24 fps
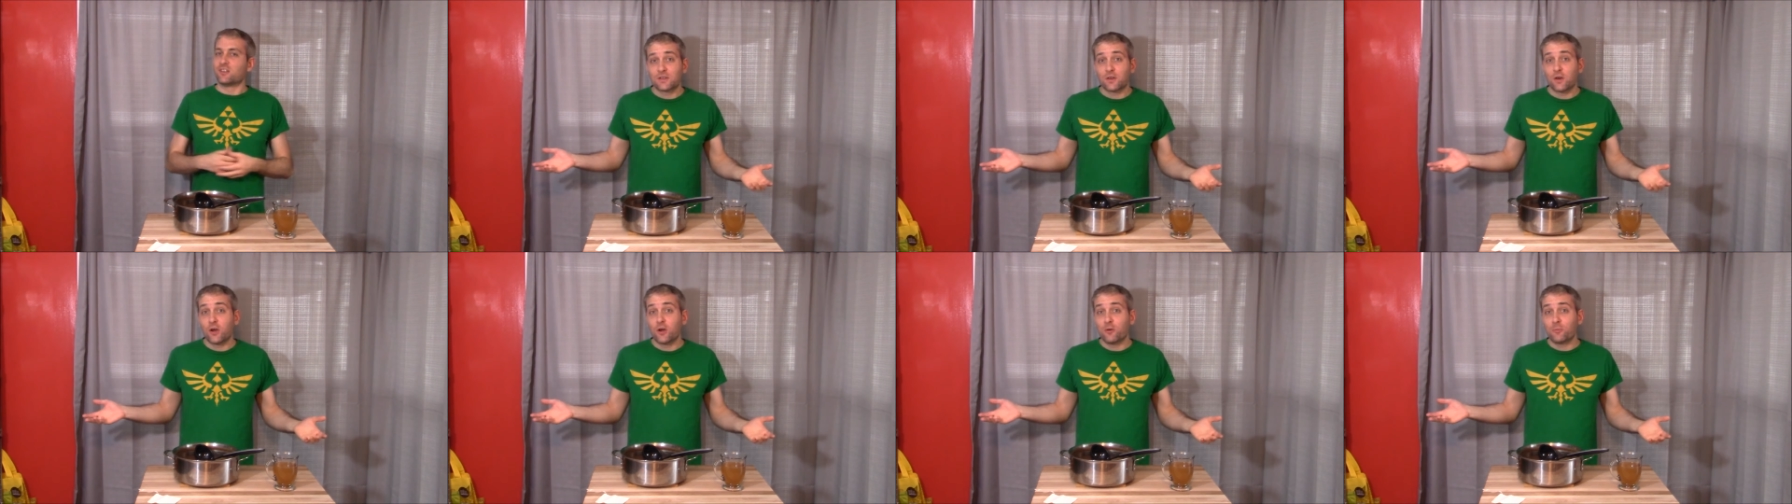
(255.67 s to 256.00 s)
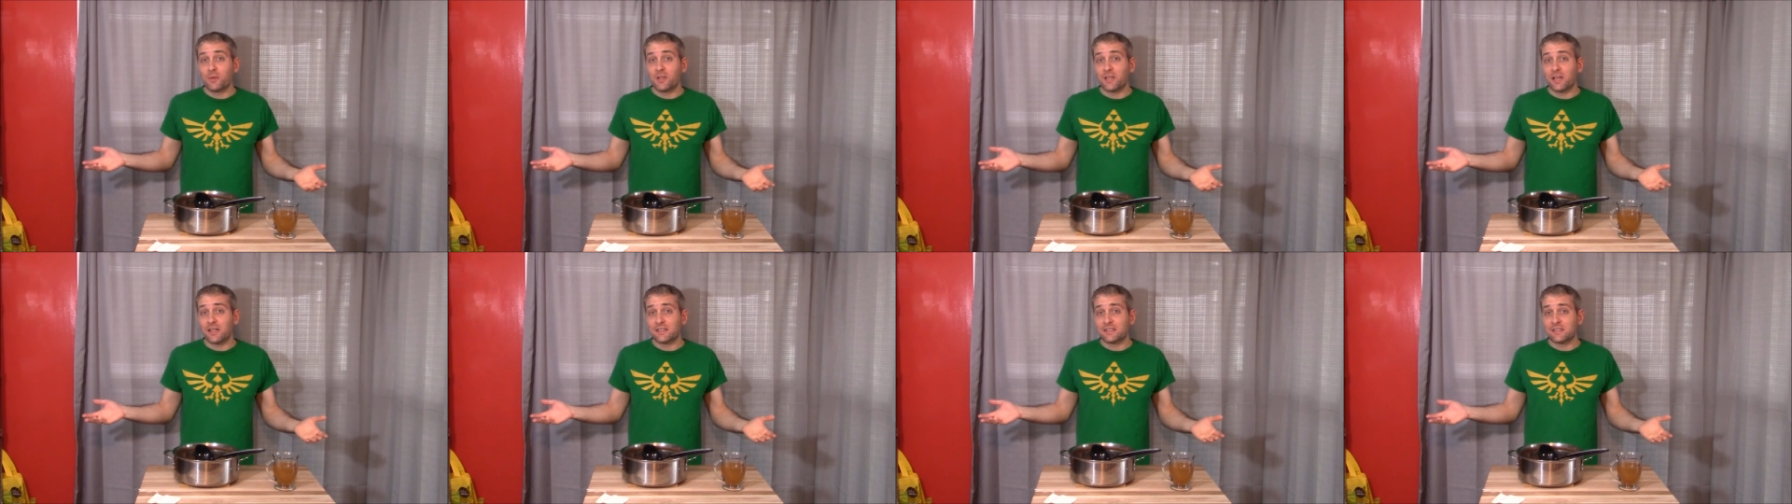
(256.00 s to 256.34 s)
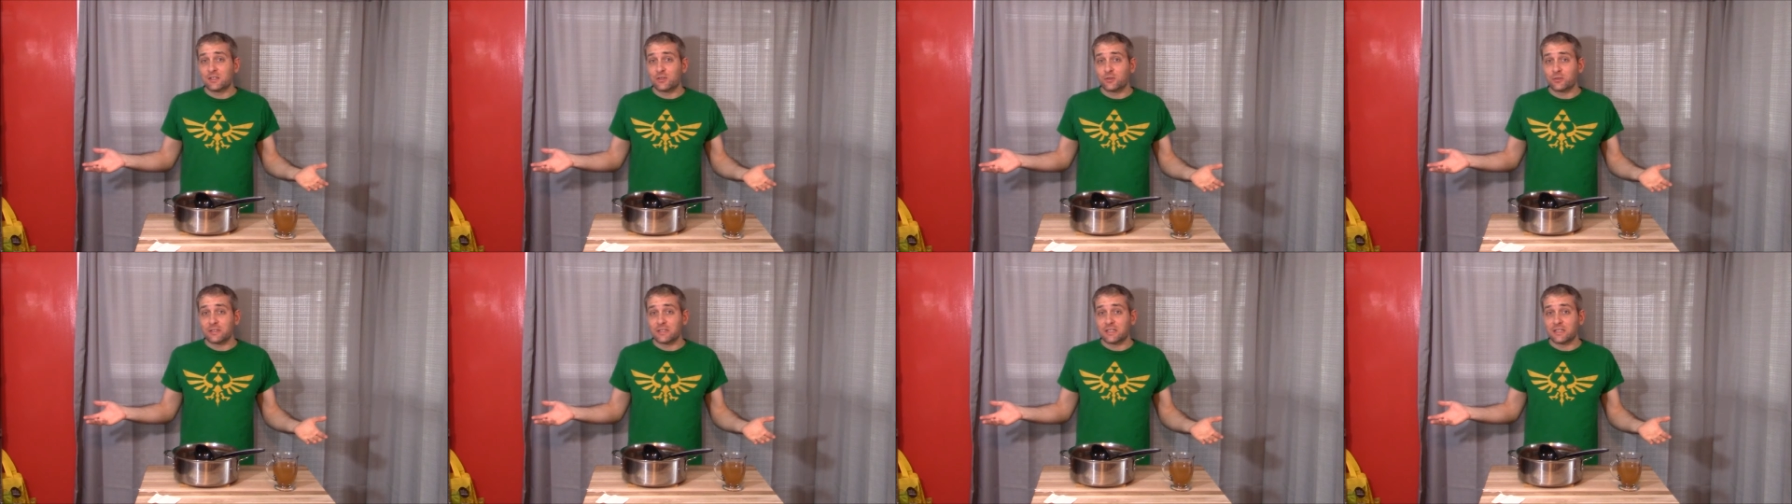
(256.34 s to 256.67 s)
I hope you guys
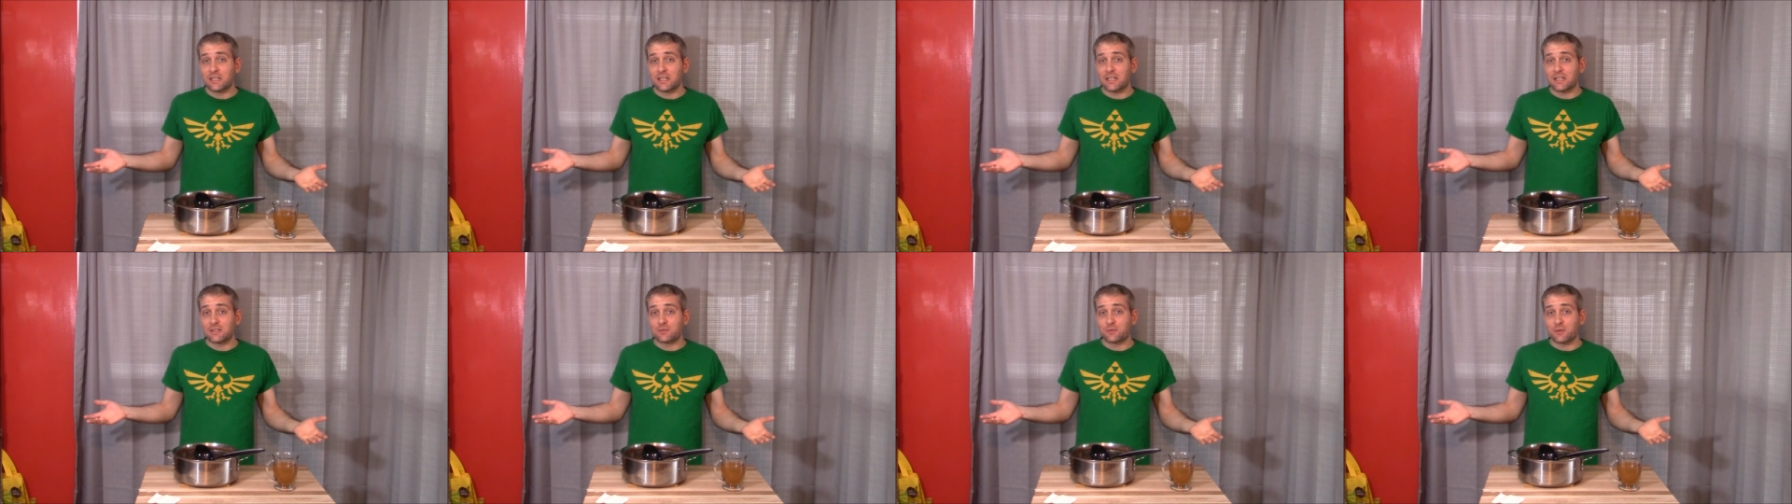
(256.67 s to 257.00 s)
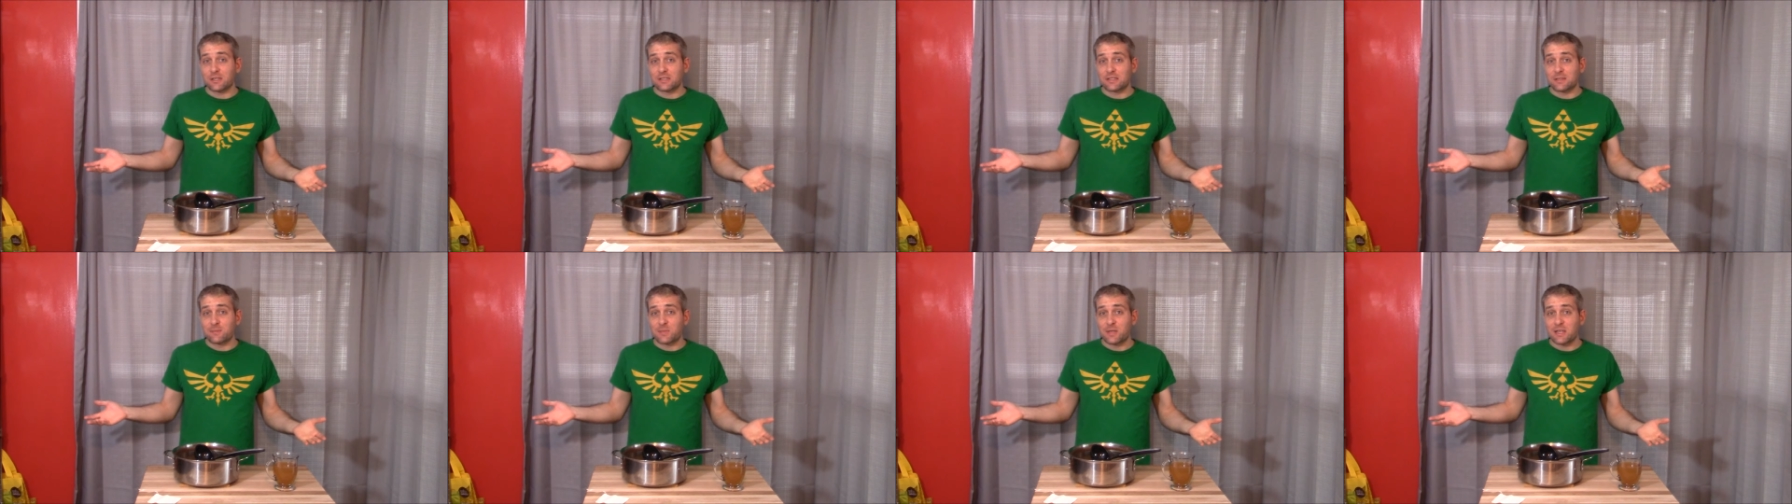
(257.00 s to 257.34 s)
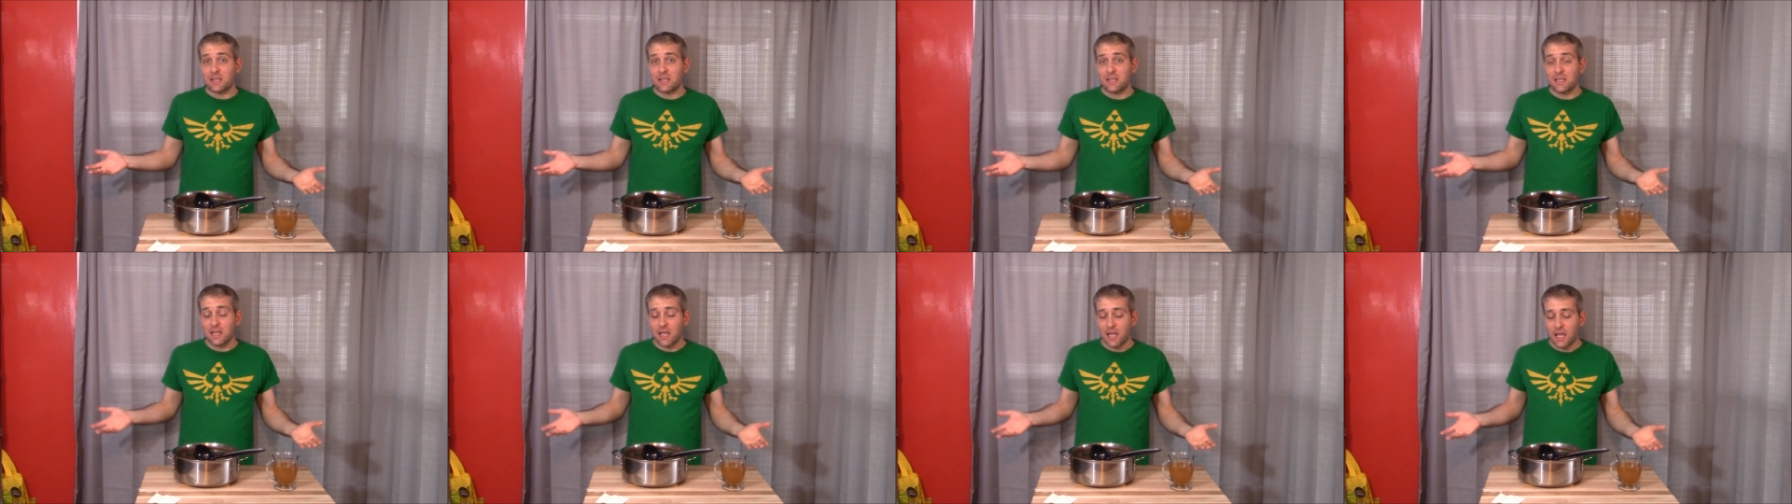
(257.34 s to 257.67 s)
enjoyed today's
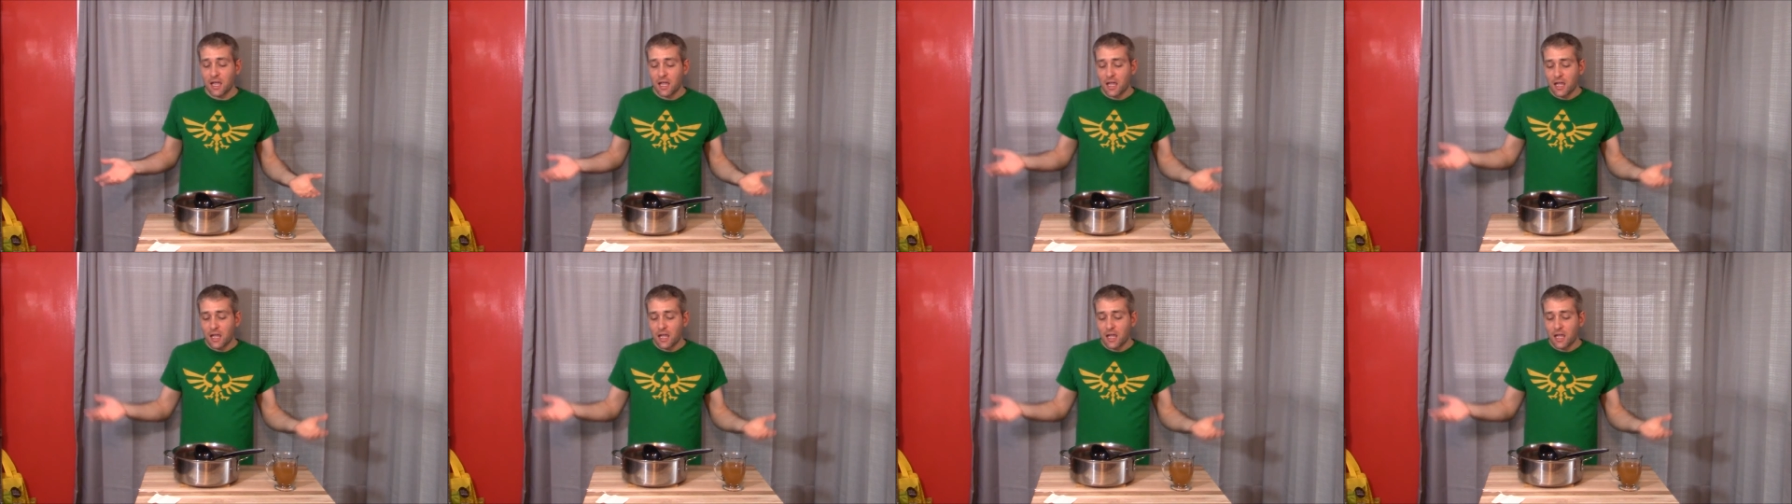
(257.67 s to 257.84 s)
recipe.